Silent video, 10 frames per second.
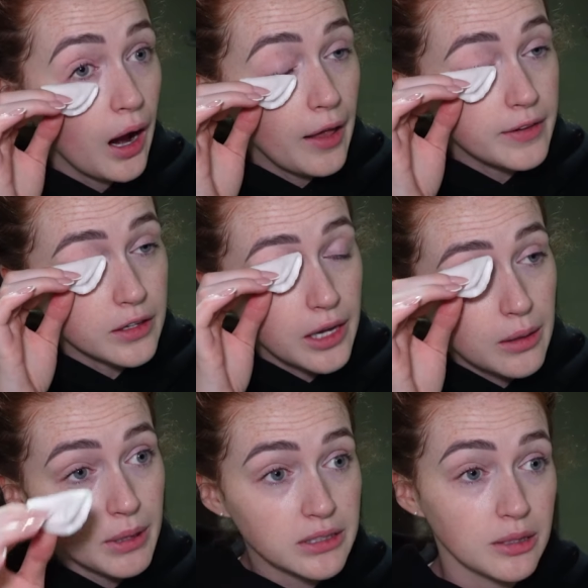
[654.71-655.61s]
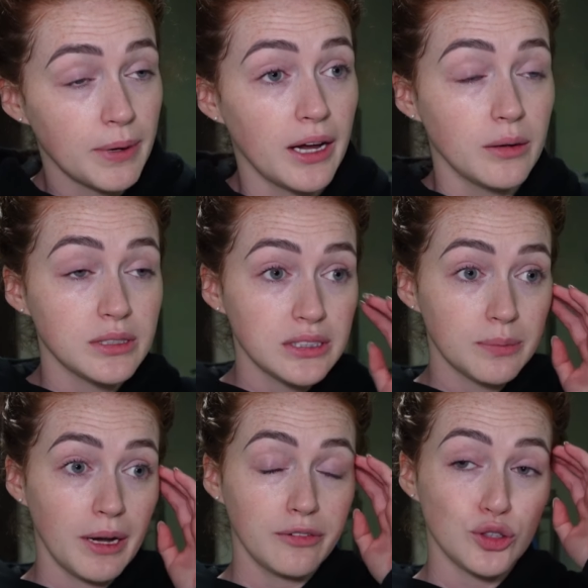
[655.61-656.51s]
And then I came back to Dubai. I was in
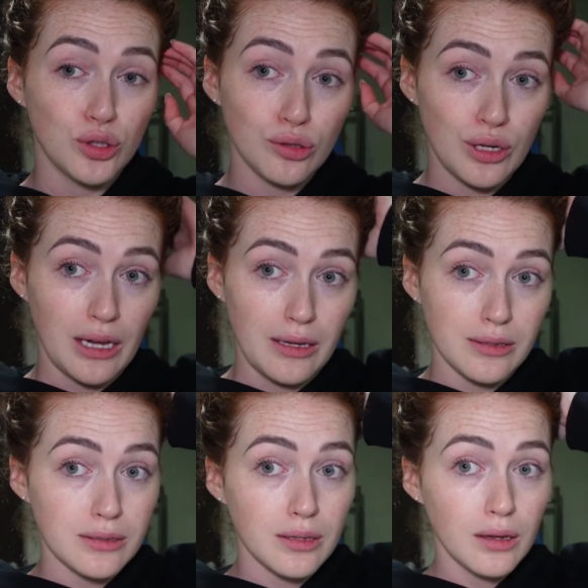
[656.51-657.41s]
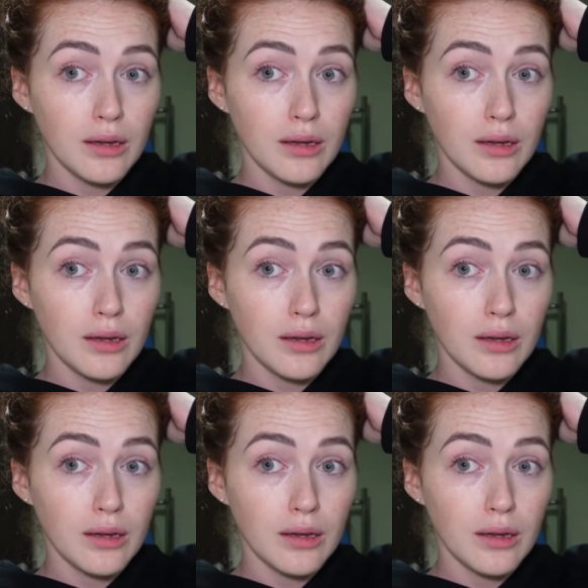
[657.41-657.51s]
Dubai for two days